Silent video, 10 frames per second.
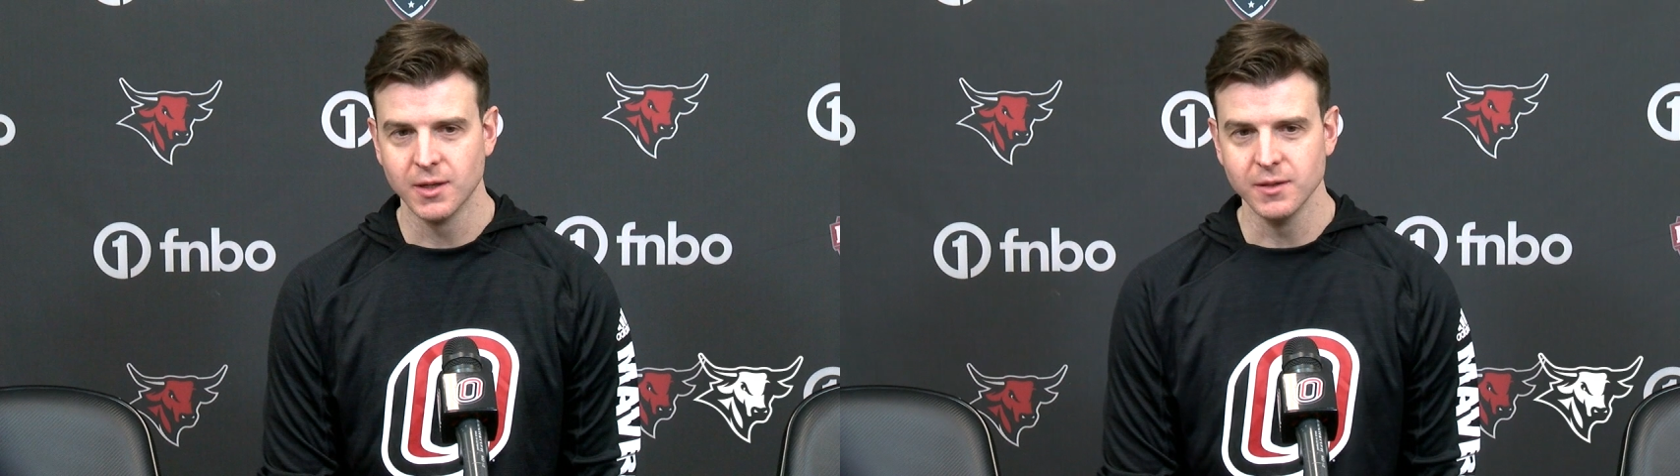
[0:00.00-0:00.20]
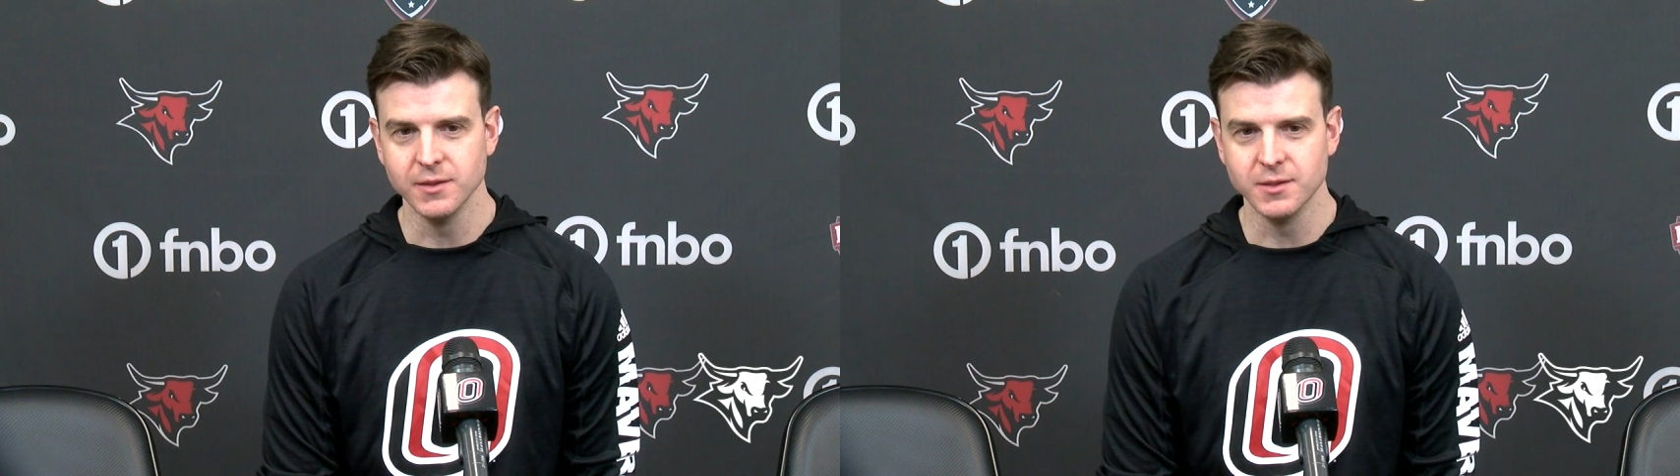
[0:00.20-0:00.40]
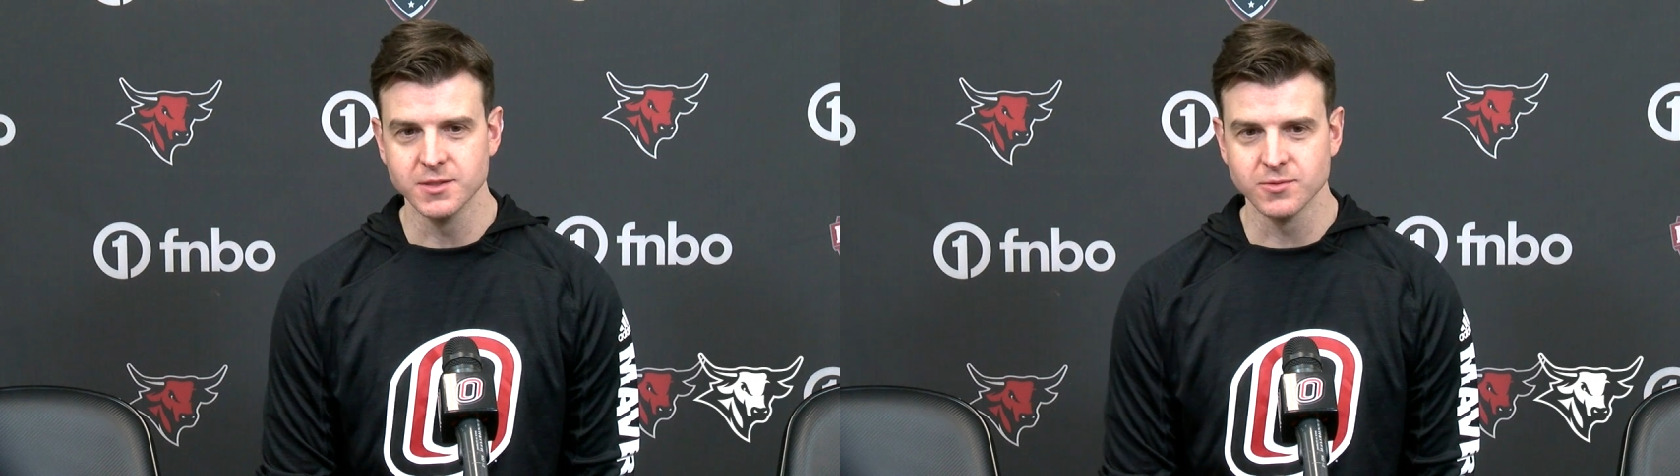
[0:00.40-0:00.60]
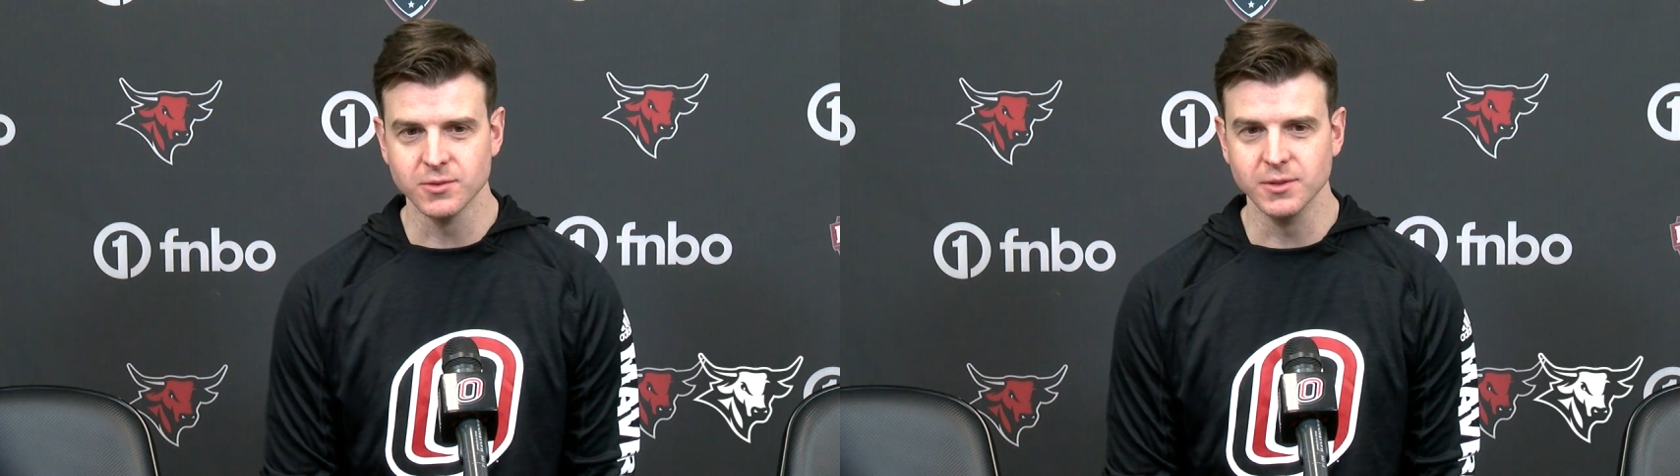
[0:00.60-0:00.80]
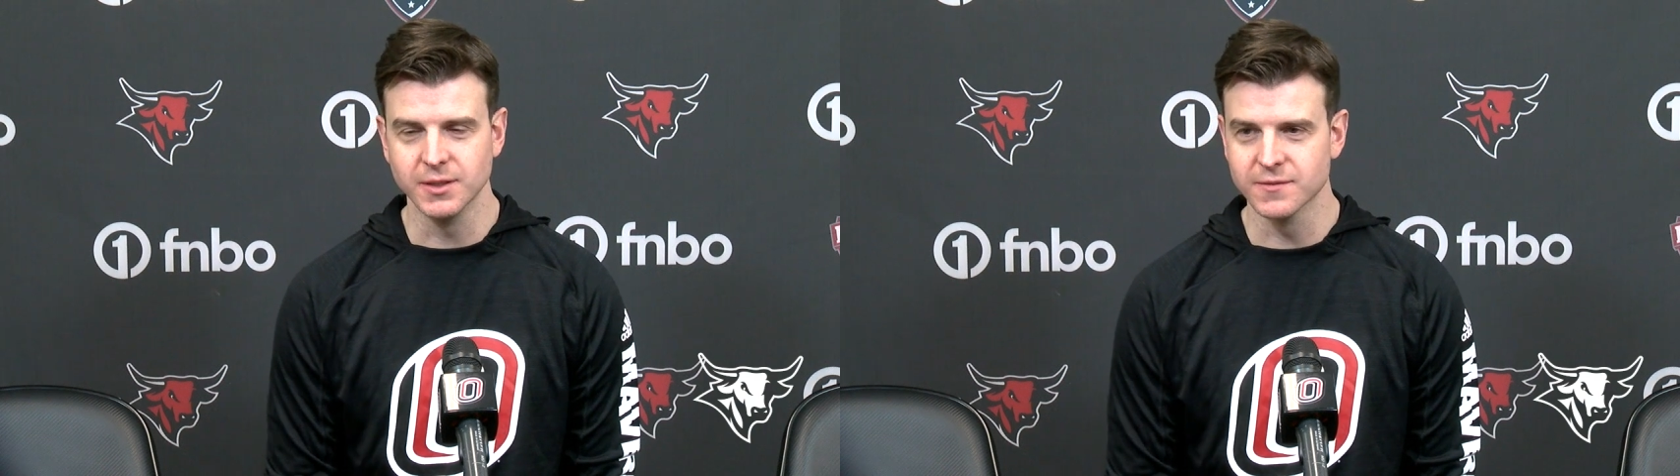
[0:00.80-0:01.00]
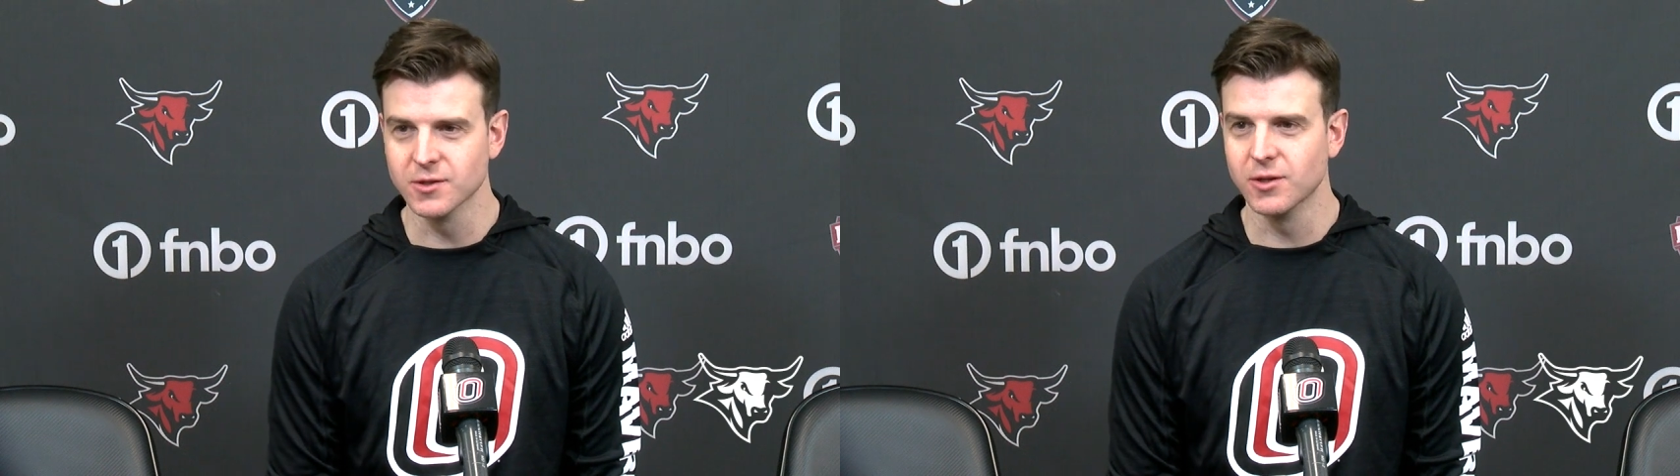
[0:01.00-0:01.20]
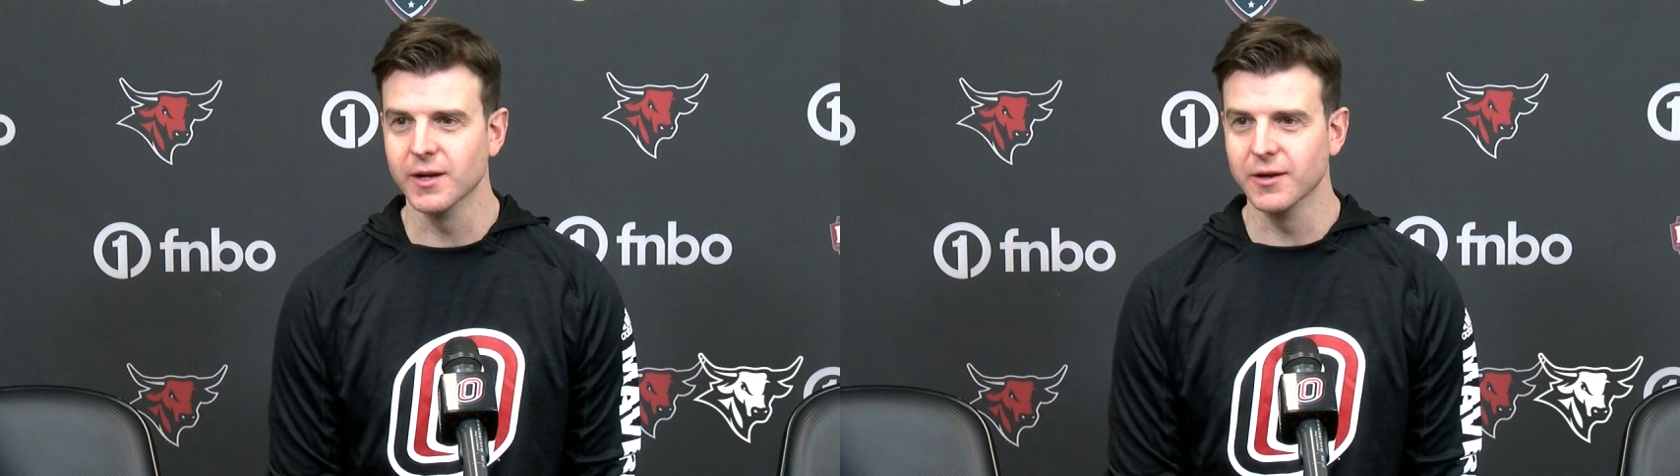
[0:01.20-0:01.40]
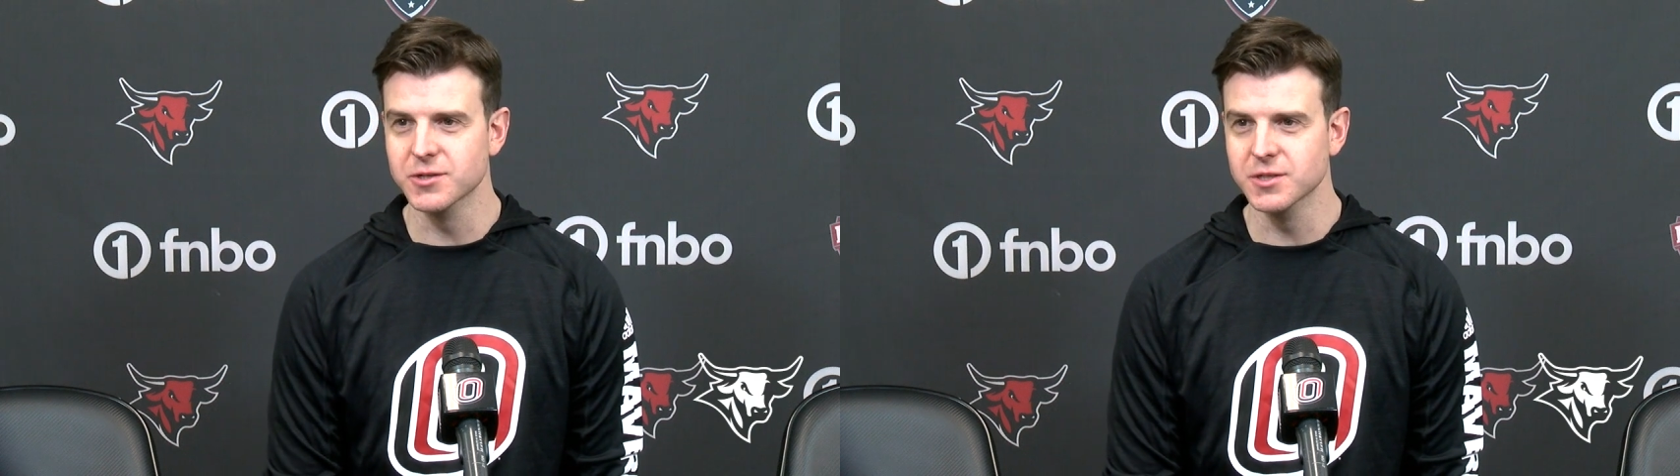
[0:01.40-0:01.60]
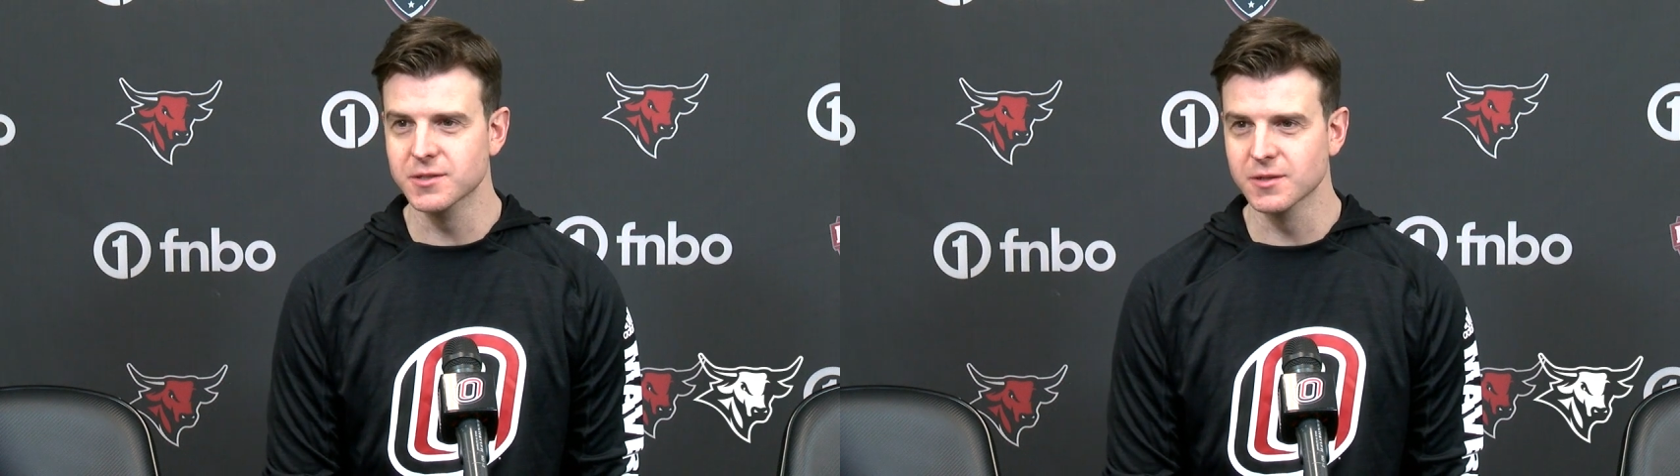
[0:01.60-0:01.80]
I think just really gives a lot of energy to